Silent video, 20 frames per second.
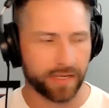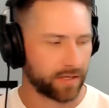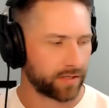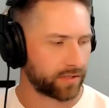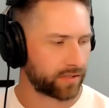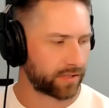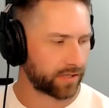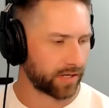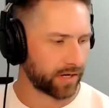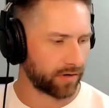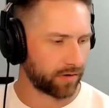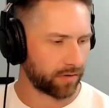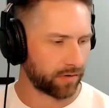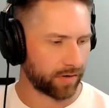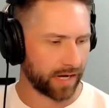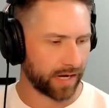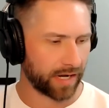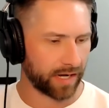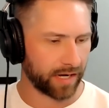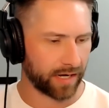
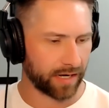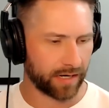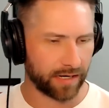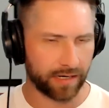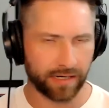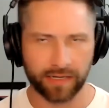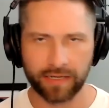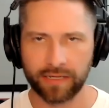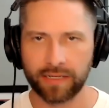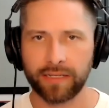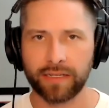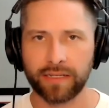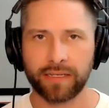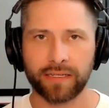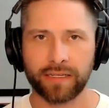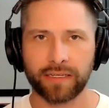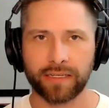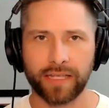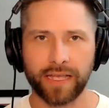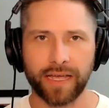So,
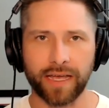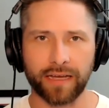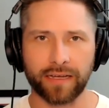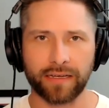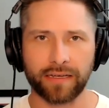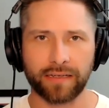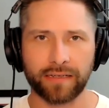yeah.